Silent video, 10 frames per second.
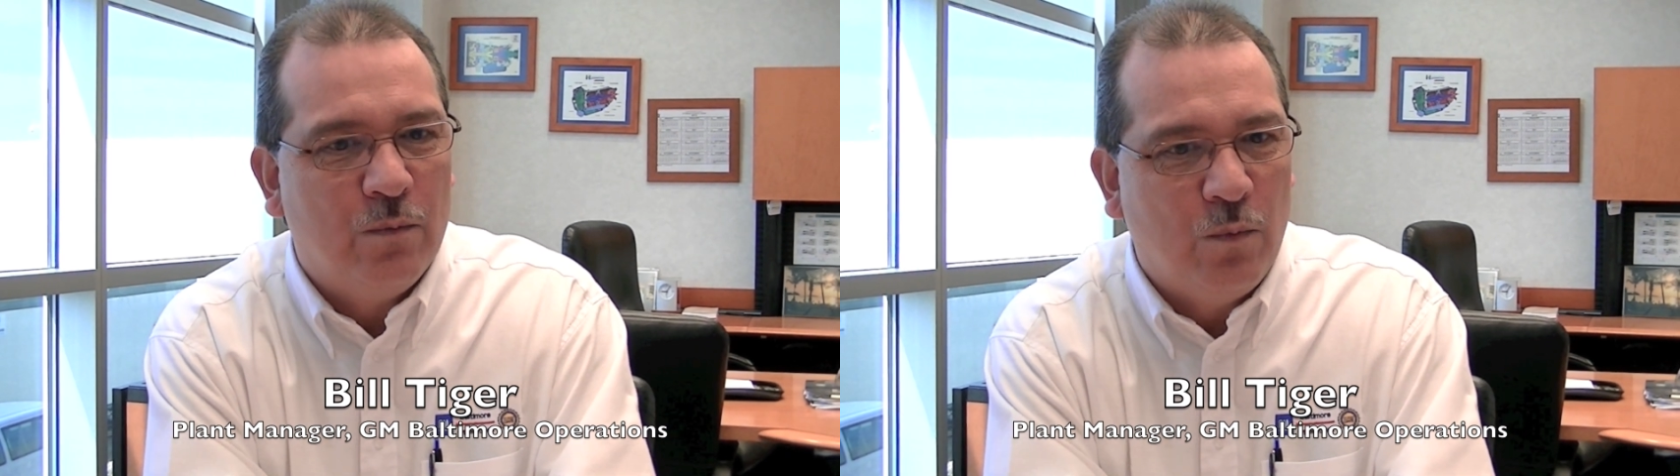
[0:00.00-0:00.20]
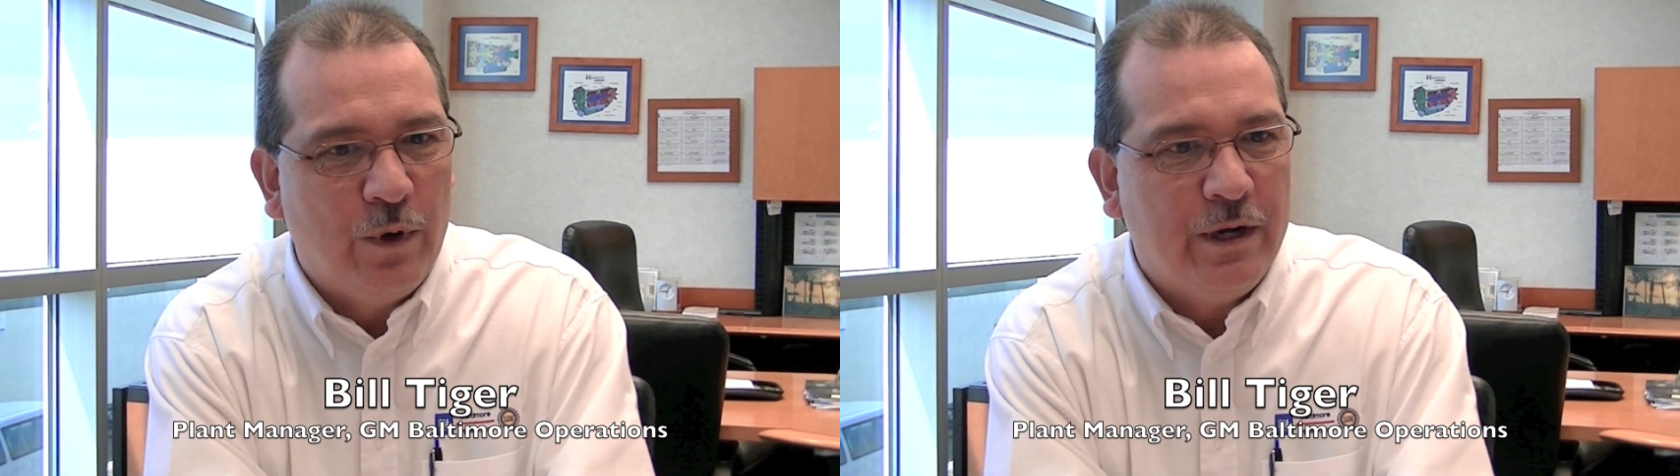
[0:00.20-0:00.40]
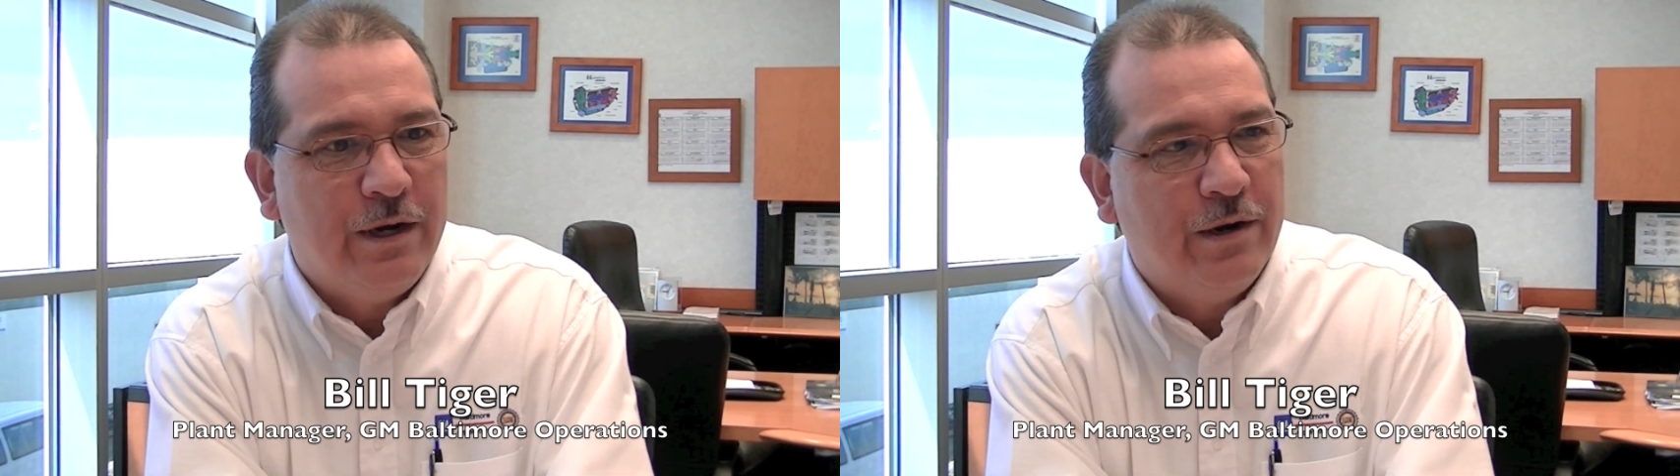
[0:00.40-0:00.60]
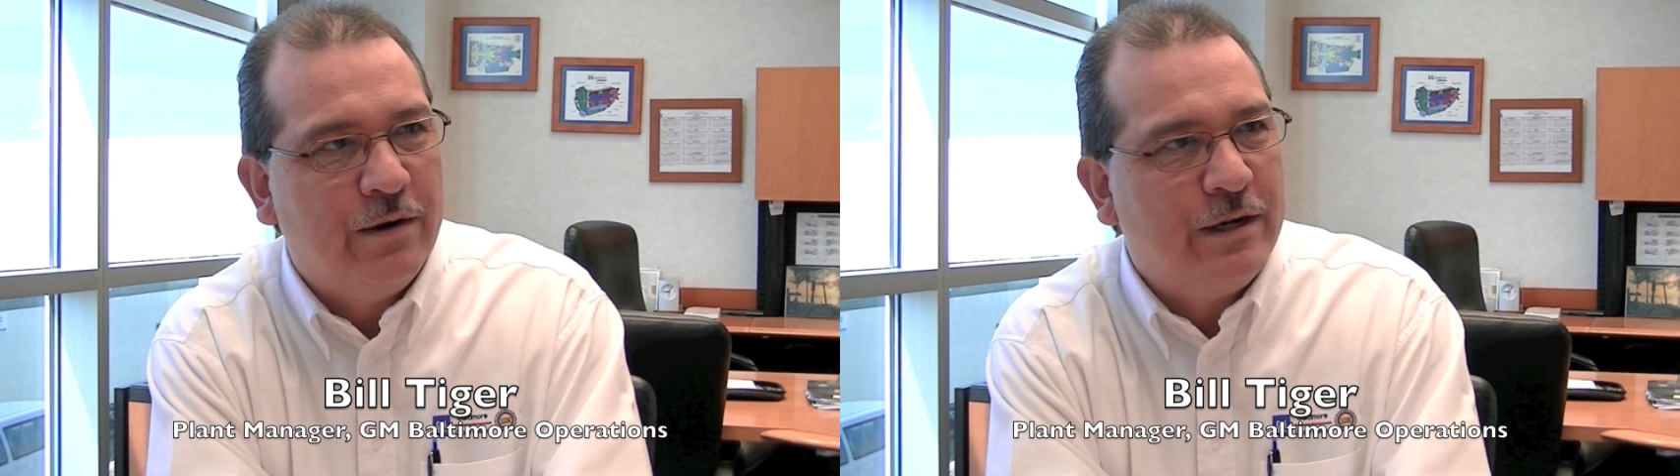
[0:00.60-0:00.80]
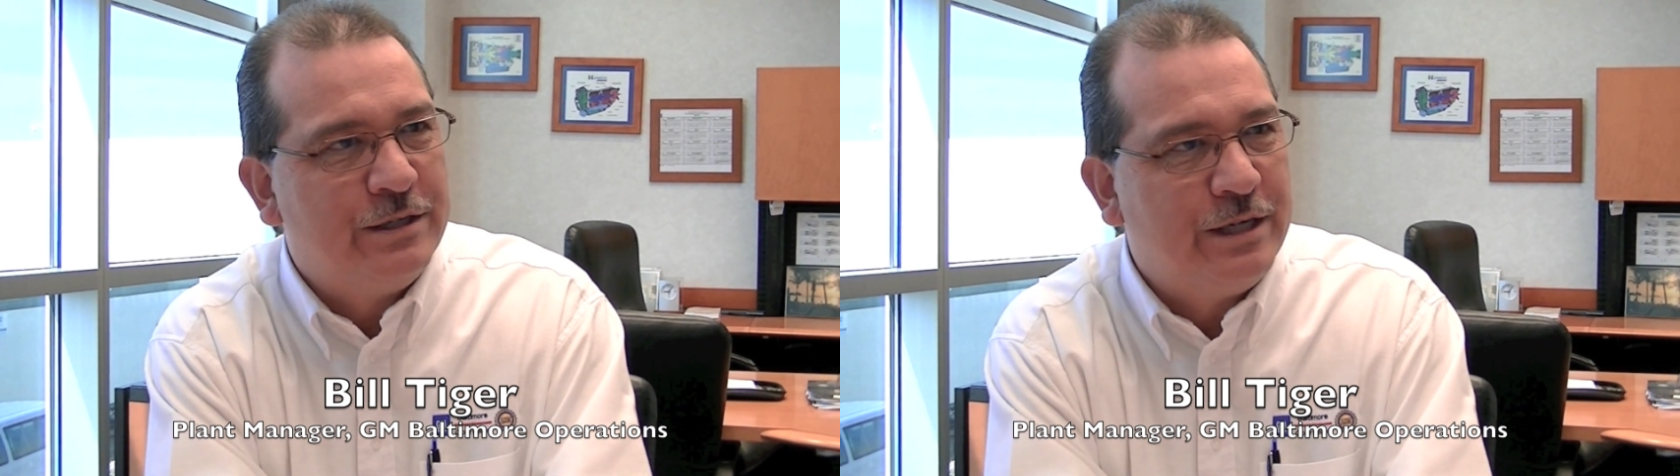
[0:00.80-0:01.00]
we
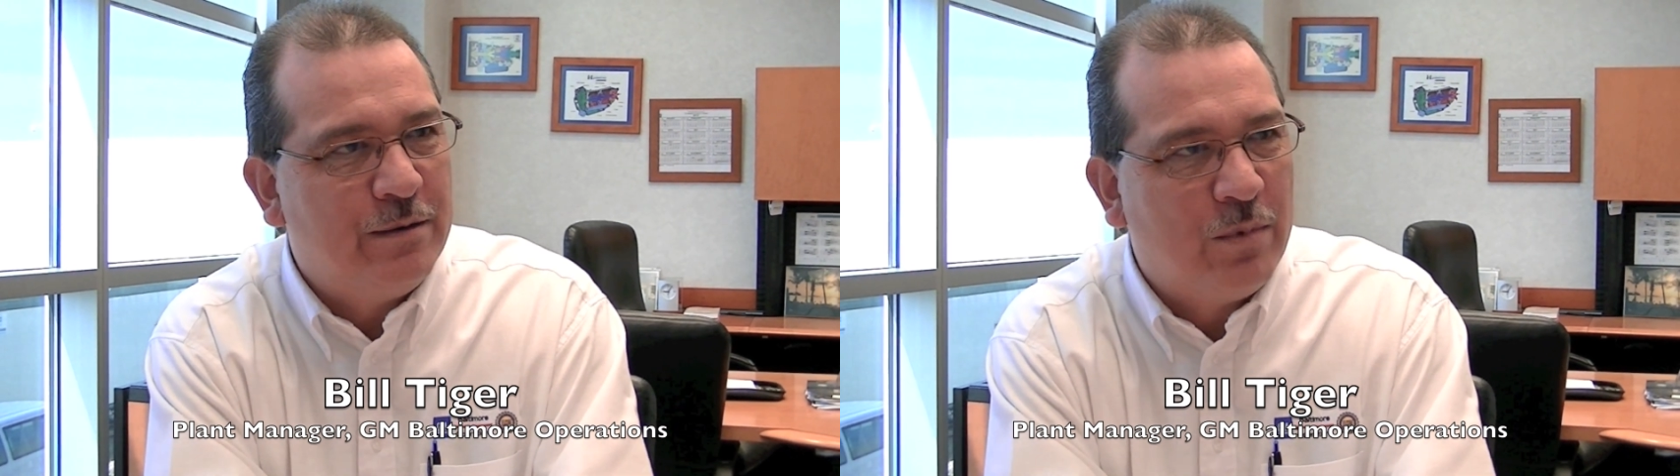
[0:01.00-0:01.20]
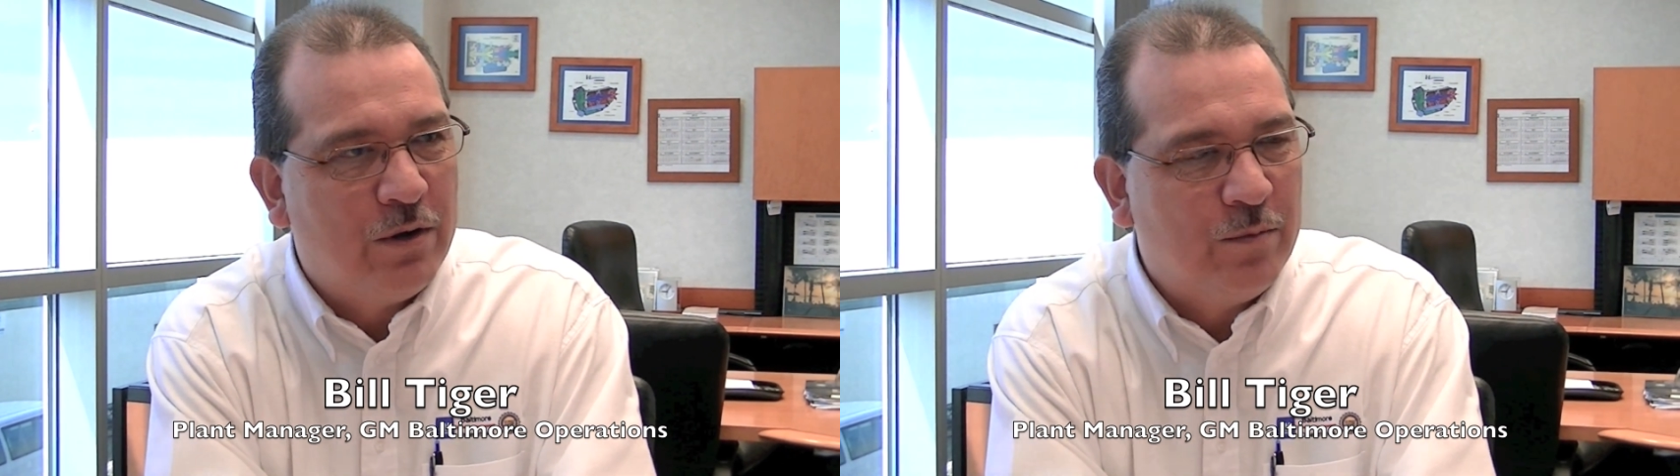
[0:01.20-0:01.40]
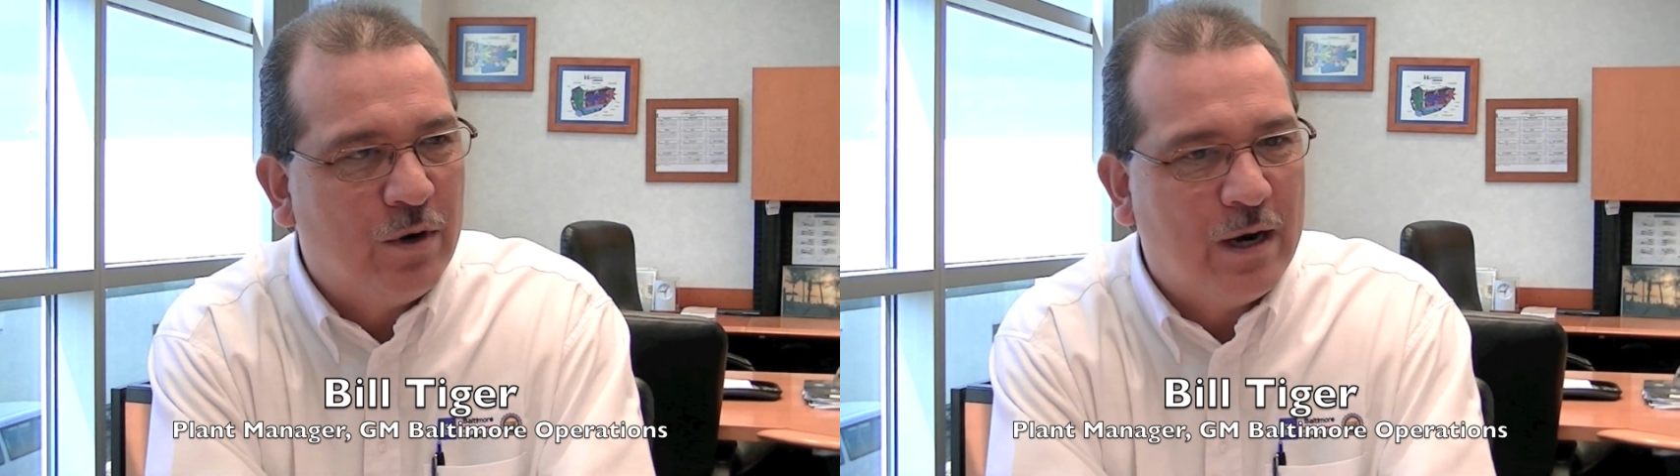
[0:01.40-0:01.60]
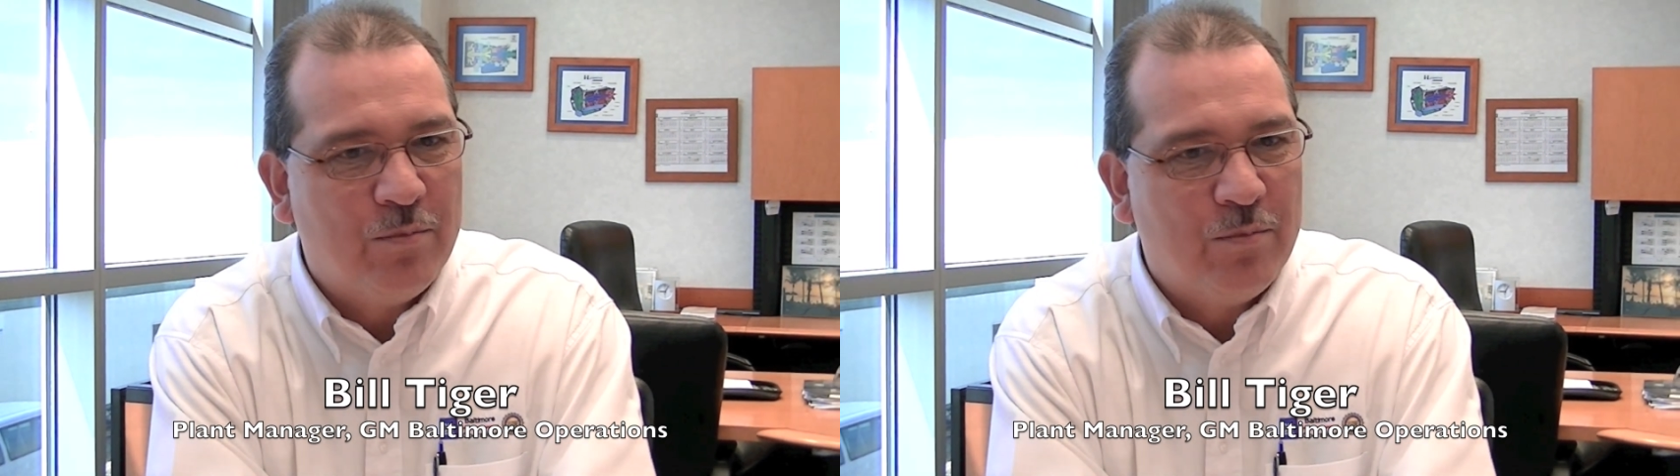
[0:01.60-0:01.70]
here at GM Baltimore